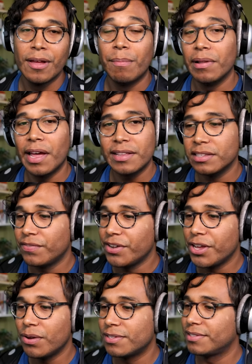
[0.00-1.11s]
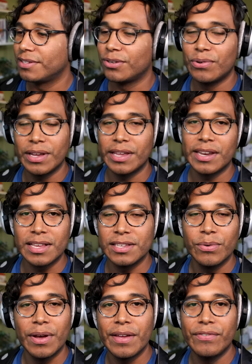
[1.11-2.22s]
But like this video, just a quick and easy
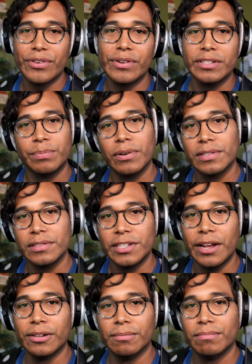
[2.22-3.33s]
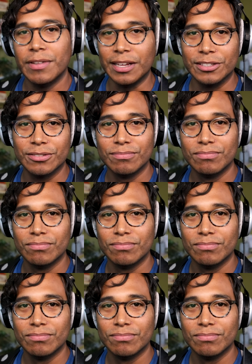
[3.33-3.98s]
way for you to support this channel. Thanks.